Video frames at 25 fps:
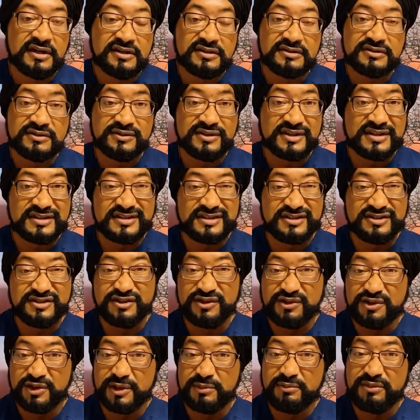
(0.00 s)
So this is
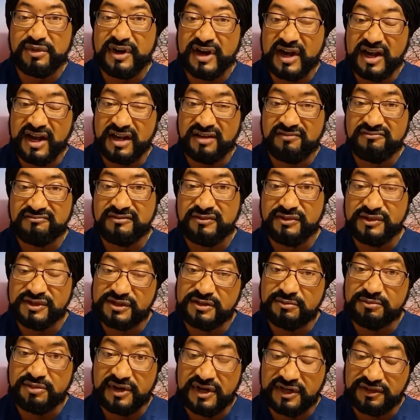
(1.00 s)
your brain with
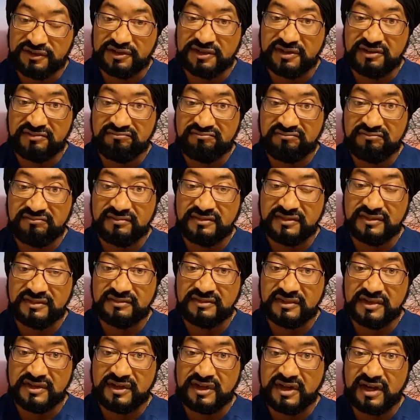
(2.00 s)
depression,
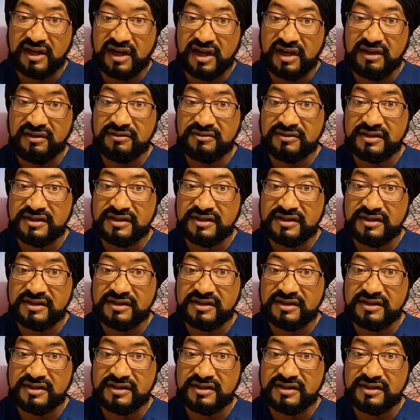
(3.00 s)
okay?